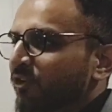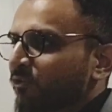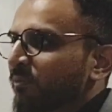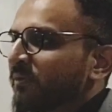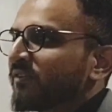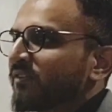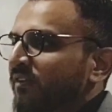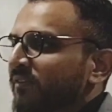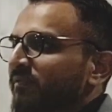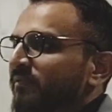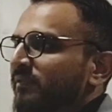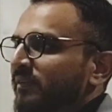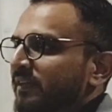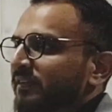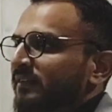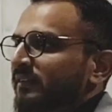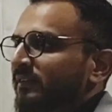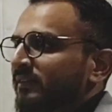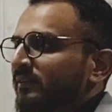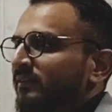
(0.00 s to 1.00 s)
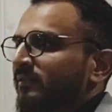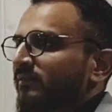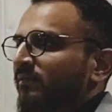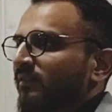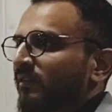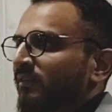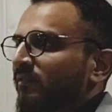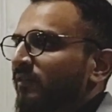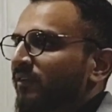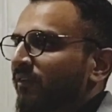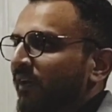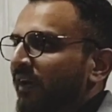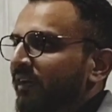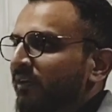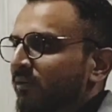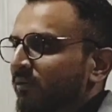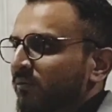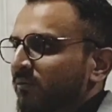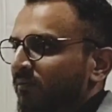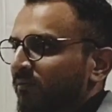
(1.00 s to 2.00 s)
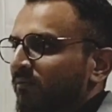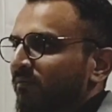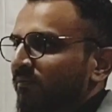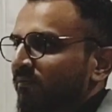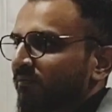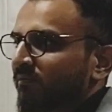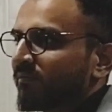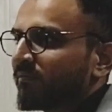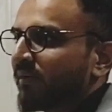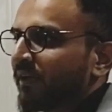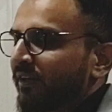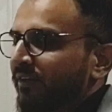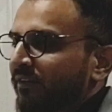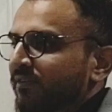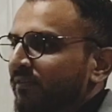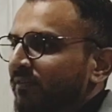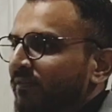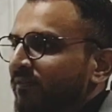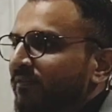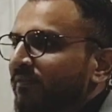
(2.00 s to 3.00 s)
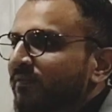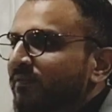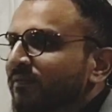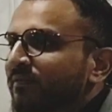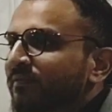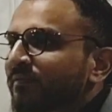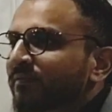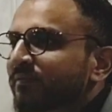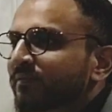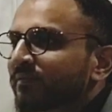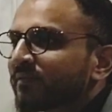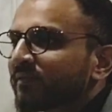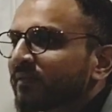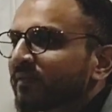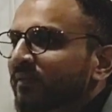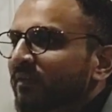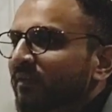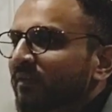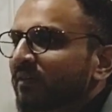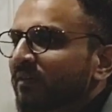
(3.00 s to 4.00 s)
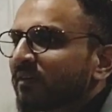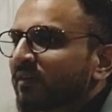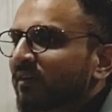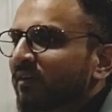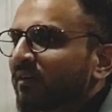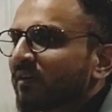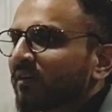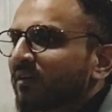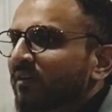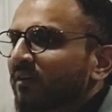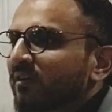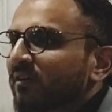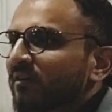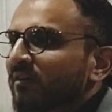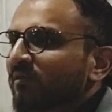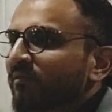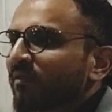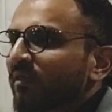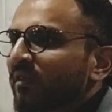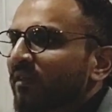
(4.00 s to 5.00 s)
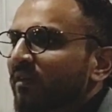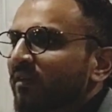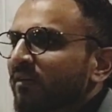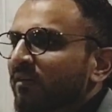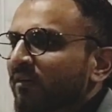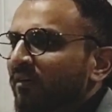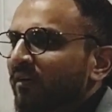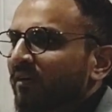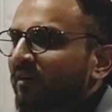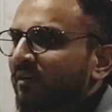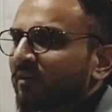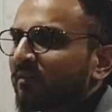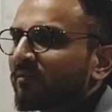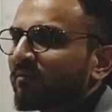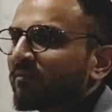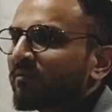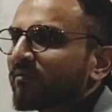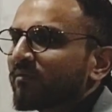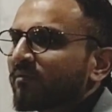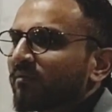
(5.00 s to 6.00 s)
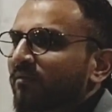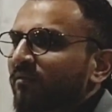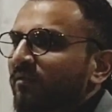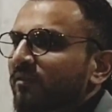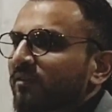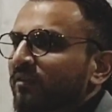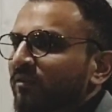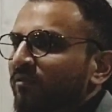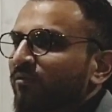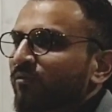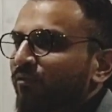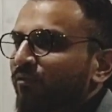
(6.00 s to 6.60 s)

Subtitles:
expensive. Yes, sir. We tried to manage You can say almost 30 tablets